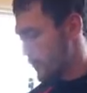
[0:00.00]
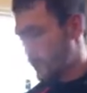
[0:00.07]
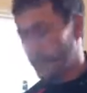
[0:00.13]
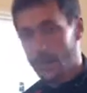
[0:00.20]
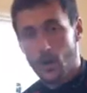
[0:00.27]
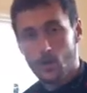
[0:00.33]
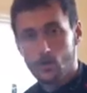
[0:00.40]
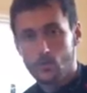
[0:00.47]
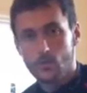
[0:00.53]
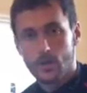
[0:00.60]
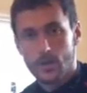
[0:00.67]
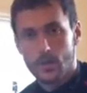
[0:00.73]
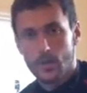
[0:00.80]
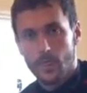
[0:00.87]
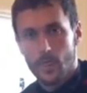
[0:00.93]
and the whole
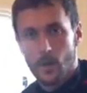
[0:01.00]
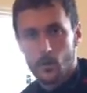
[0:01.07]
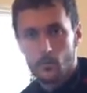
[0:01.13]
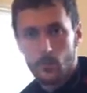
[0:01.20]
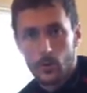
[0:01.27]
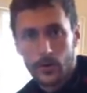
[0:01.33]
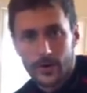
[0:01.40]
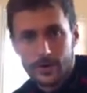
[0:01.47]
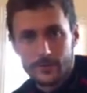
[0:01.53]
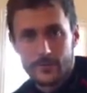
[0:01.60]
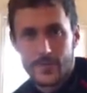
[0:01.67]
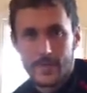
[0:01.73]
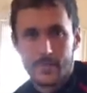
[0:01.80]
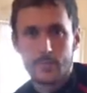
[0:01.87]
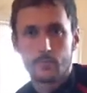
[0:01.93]
point of
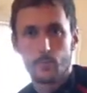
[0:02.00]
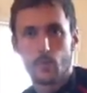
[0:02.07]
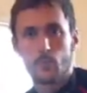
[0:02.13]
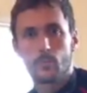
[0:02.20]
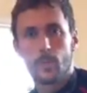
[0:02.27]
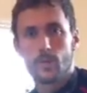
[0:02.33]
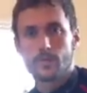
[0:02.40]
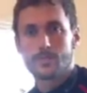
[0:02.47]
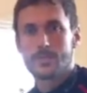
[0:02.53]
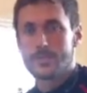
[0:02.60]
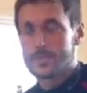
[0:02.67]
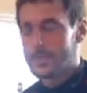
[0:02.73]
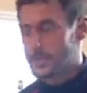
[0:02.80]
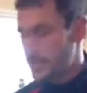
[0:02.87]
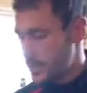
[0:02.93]
this blog post
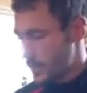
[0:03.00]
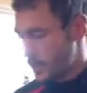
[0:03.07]
is